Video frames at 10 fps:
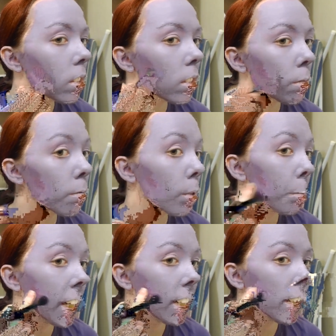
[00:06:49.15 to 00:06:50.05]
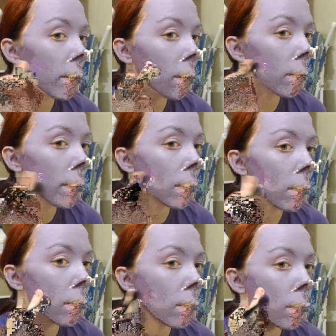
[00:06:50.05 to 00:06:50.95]
some of your paint, you can always
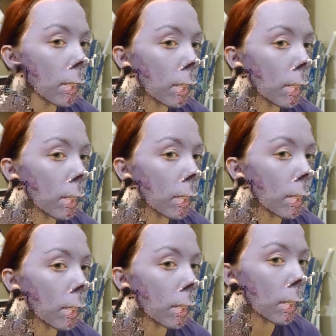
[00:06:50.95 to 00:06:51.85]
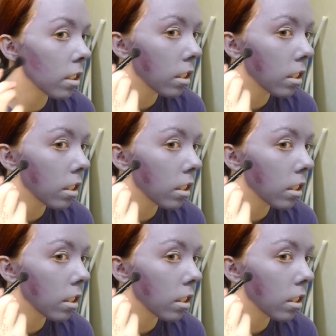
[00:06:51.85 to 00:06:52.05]
go over it again.